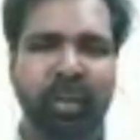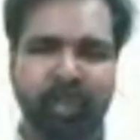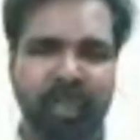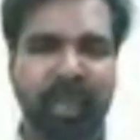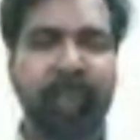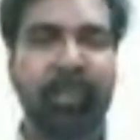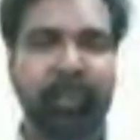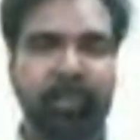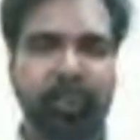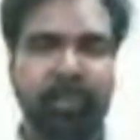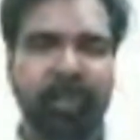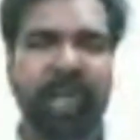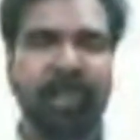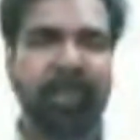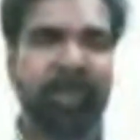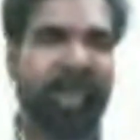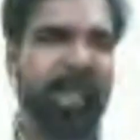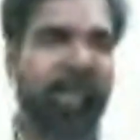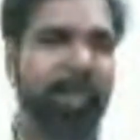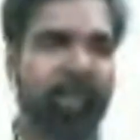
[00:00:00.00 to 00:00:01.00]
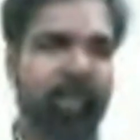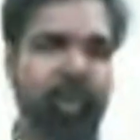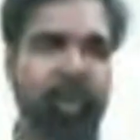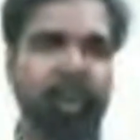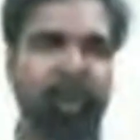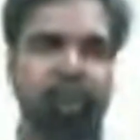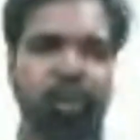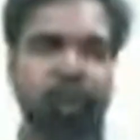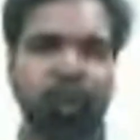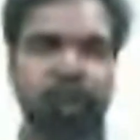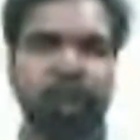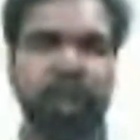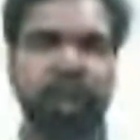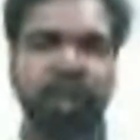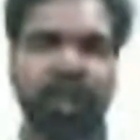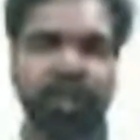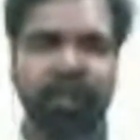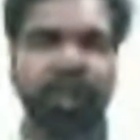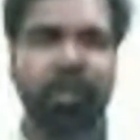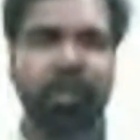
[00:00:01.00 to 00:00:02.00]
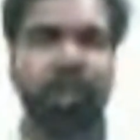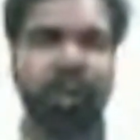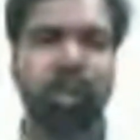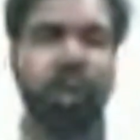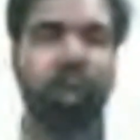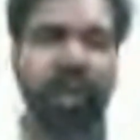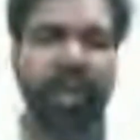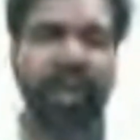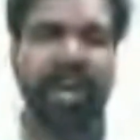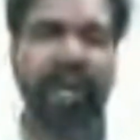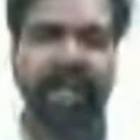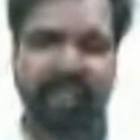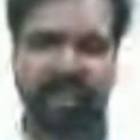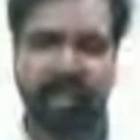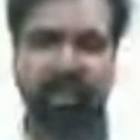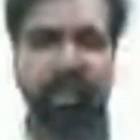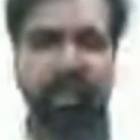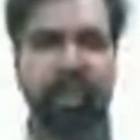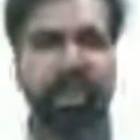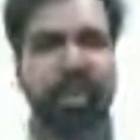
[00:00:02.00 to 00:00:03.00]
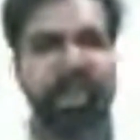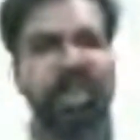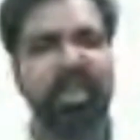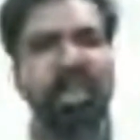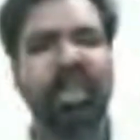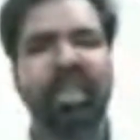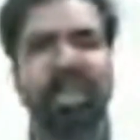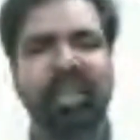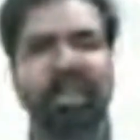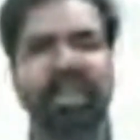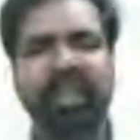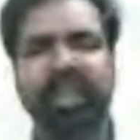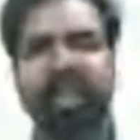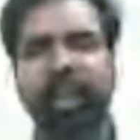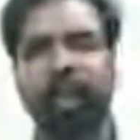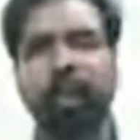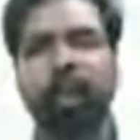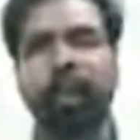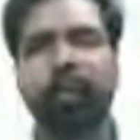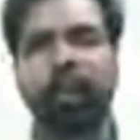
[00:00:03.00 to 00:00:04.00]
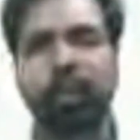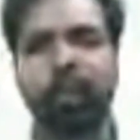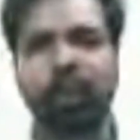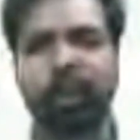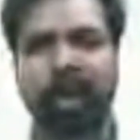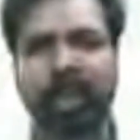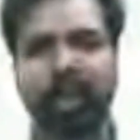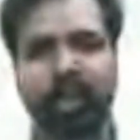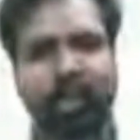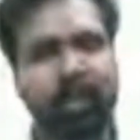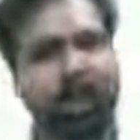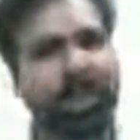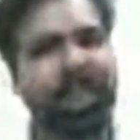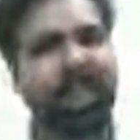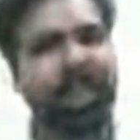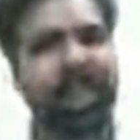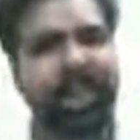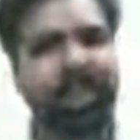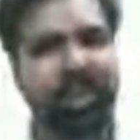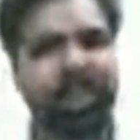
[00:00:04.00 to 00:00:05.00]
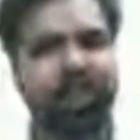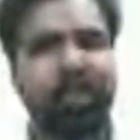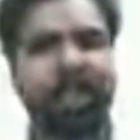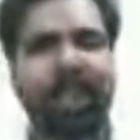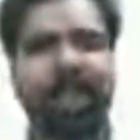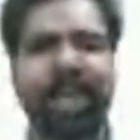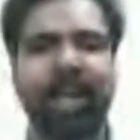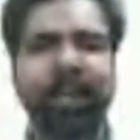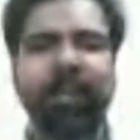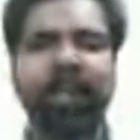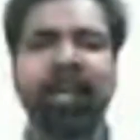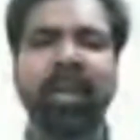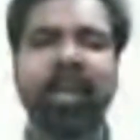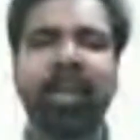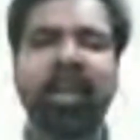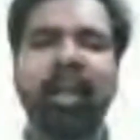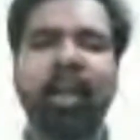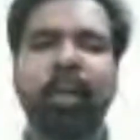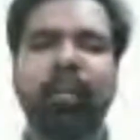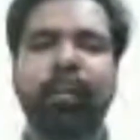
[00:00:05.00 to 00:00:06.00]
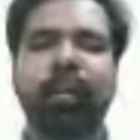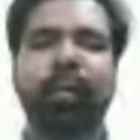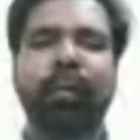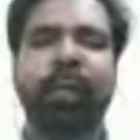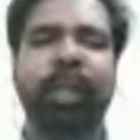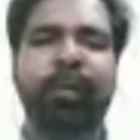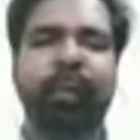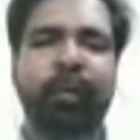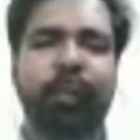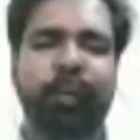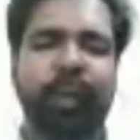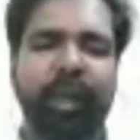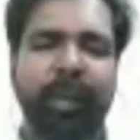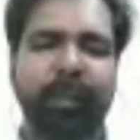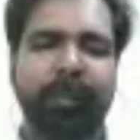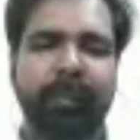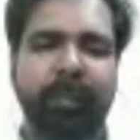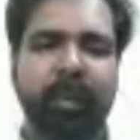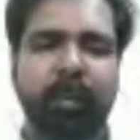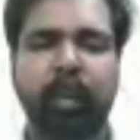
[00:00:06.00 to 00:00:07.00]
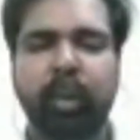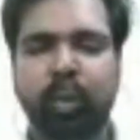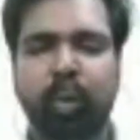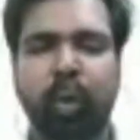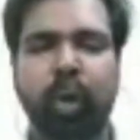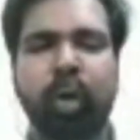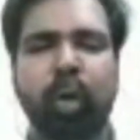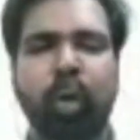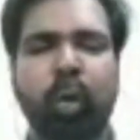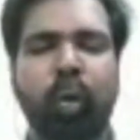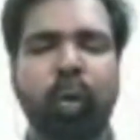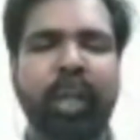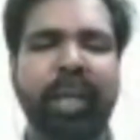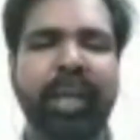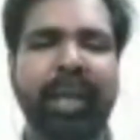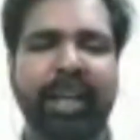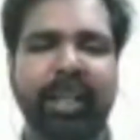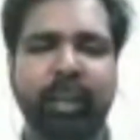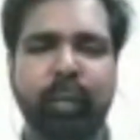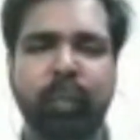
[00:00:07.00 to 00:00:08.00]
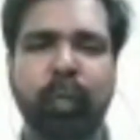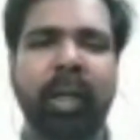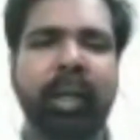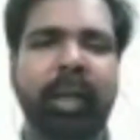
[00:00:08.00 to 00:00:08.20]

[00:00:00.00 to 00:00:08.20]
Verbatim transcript: or much before that, perhaps due to the World Cup, the ODIs emerged. 60 over format emerged, and later it became 50 50. It was called ODIs, one